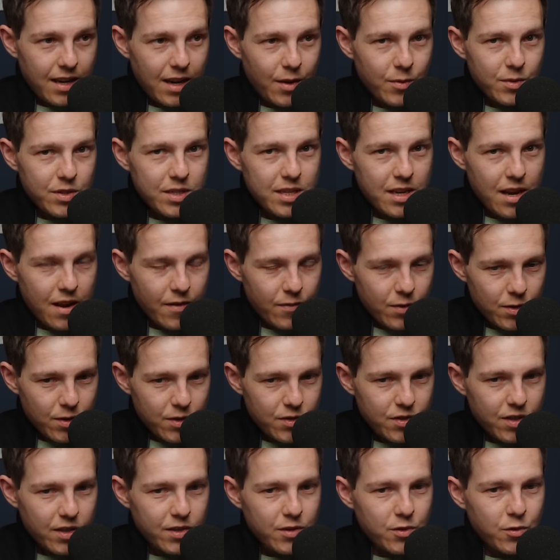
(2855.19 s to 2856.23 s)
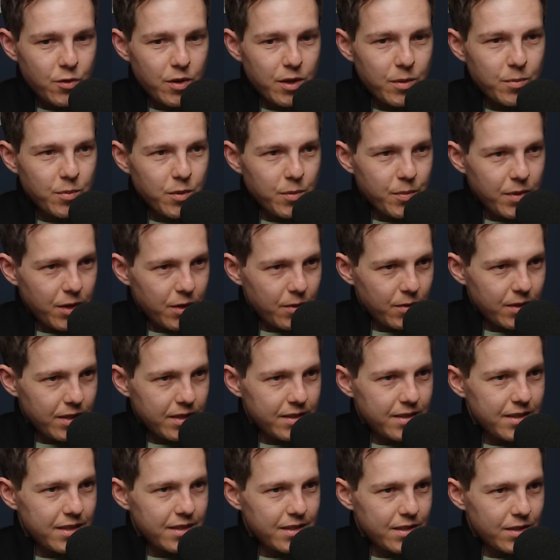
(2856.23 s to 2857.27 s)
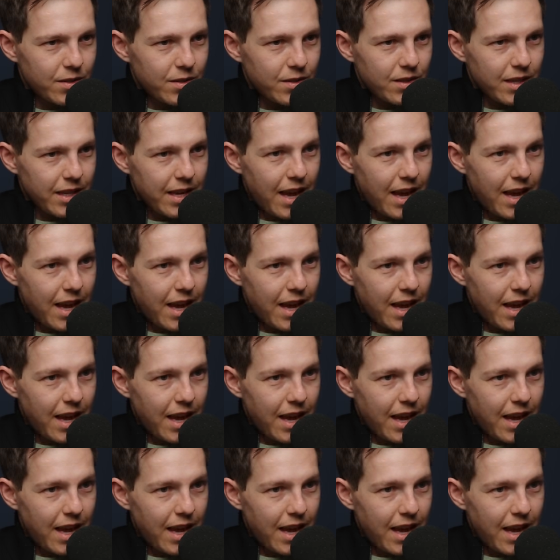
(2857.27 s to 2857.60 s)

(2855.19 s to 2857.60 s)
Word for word: And I was never a sunscreen proponent until mm -hmm.